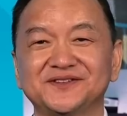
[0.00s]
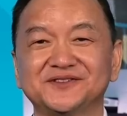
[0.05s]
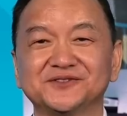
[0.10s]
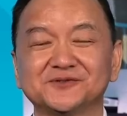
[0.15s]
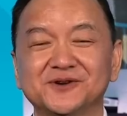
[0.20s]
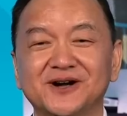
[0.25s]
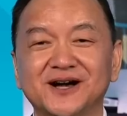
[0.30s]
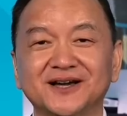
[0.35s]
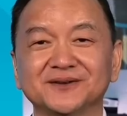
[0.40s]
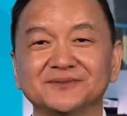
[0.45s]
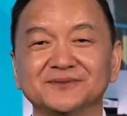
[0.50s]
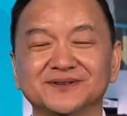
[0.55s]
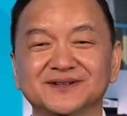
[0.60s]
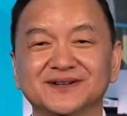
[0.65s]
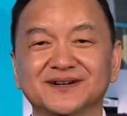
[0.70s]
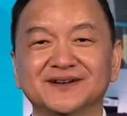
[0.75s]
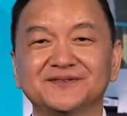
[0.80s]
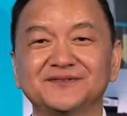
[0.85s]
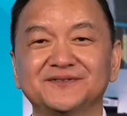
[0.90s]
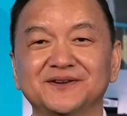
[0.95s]
described.
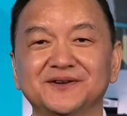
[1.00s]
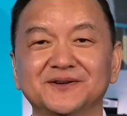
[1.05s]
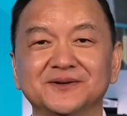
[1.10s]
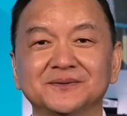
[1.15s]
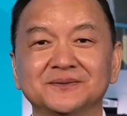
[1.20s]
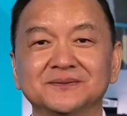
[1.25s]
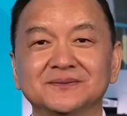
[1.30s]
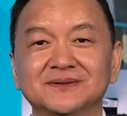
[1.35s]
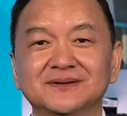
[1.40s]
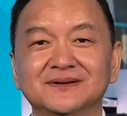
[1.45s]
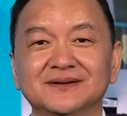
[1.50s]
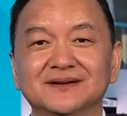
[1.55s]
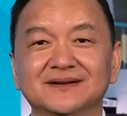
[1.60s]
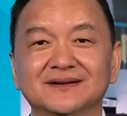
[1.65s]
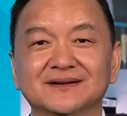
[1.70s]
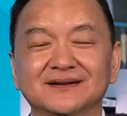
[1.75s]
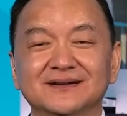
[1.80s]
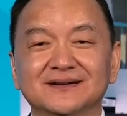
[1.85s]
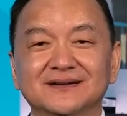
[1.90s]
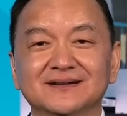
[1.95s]
I feel
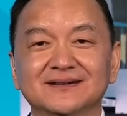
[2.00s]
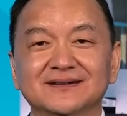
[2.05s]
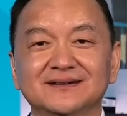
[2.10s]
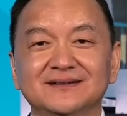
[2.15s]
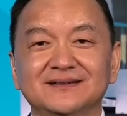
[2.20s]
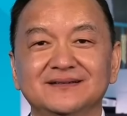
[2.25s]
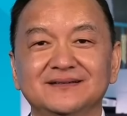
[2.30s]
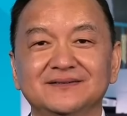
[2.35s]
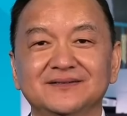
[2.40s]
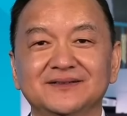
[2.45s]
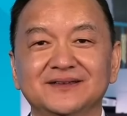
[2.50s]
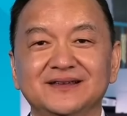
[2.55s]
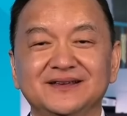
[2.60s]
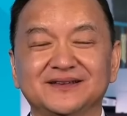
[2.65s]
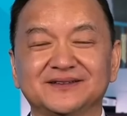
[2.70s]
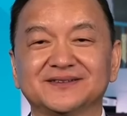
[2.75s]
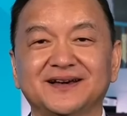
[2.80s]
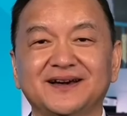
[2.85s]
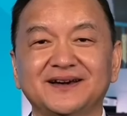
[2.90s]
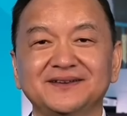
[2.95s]

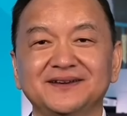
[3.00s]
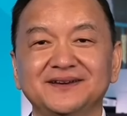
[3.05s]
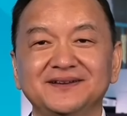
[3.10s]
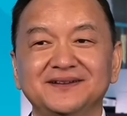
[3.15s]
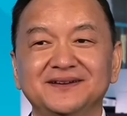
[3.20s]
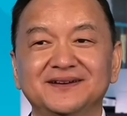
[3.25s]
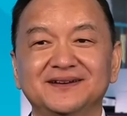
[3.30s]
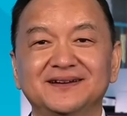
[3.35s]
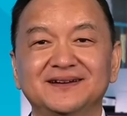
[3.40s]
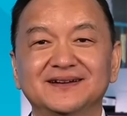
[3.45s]
excited,